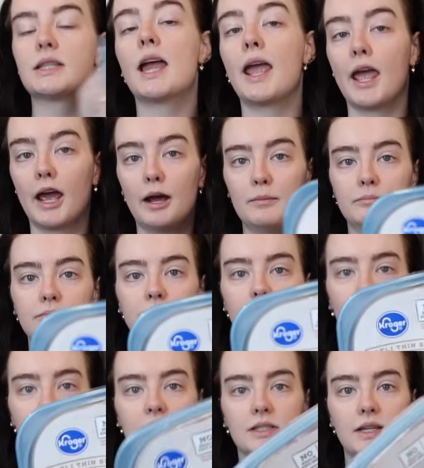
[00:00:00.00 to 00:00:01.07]
the ham
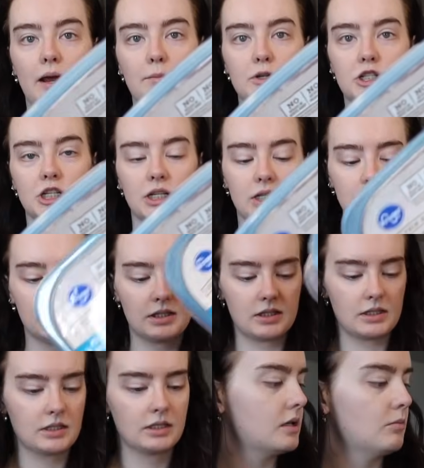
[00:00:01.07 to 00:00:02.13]
for the
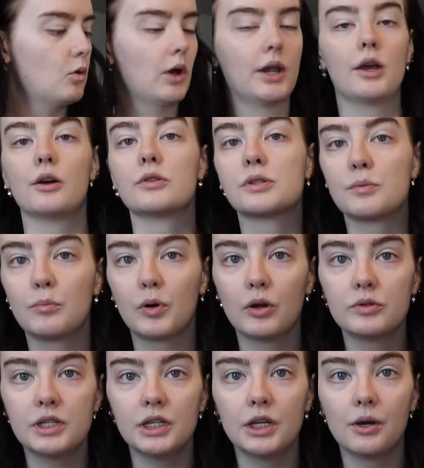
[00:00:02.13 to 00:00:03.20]
sandwiches. Some Oikos
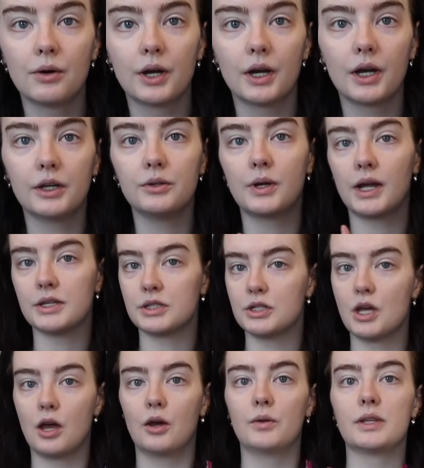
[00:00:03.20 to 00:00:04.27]
protein yogurt. You guys
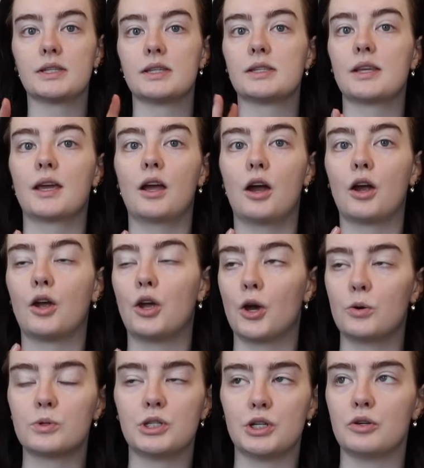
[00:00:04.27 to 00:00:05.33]
know this is like
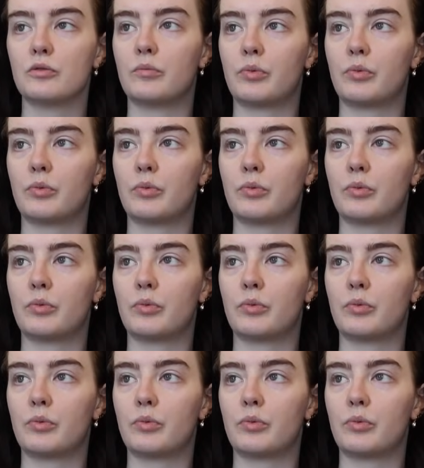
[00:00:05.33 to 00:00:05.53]
go-to